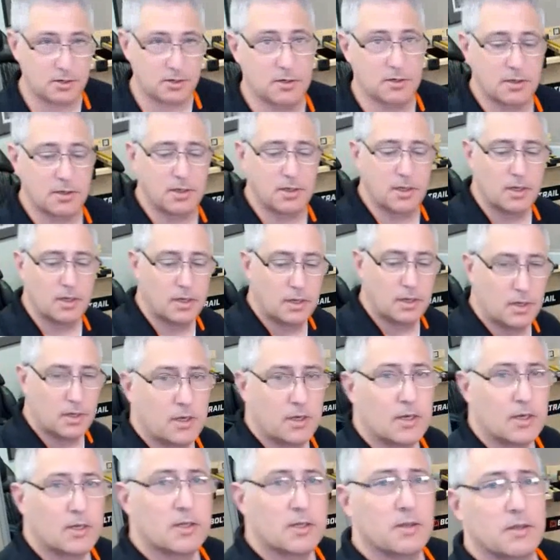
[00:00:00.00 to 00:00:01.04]
here.
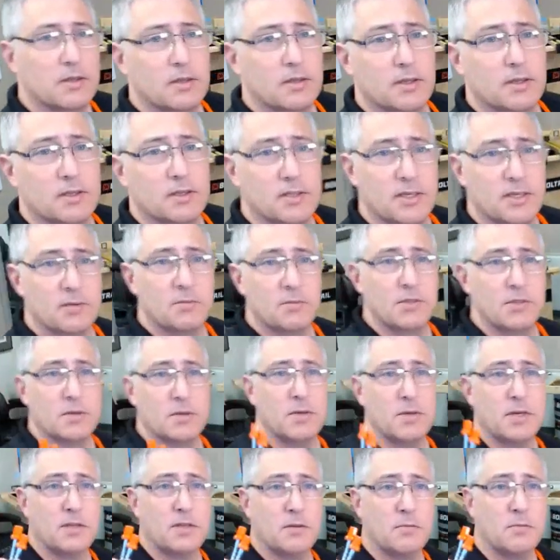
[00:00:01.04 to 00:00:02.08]
This seems
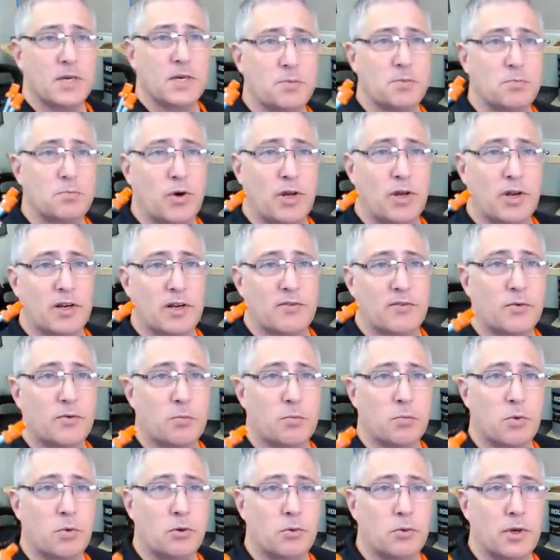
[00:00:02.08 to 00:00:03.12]
to be the best product
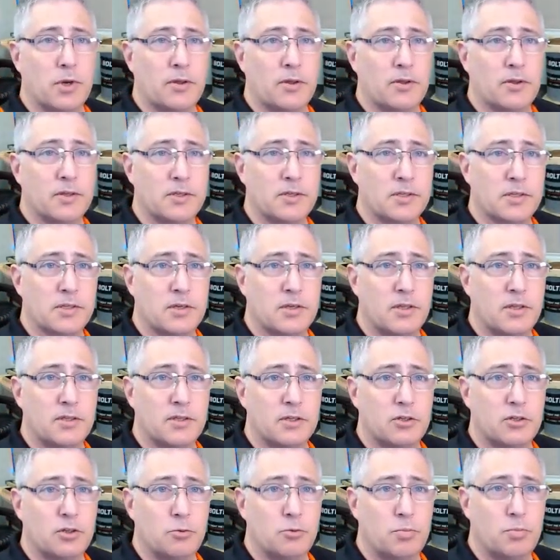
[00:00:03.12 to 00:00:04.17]
for BoltRail. This is
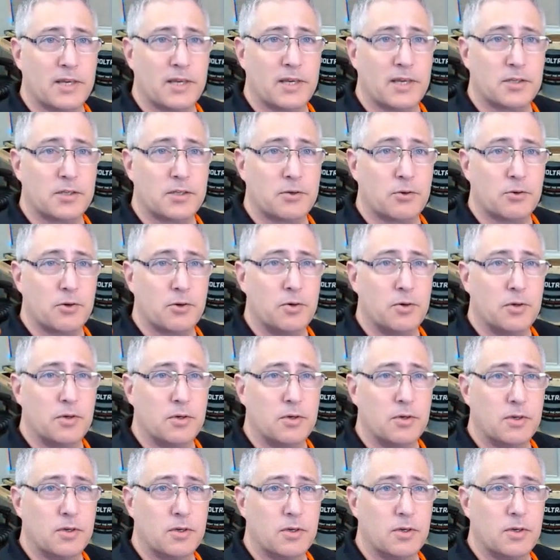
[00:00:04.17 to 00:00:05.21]
called the duplex screw.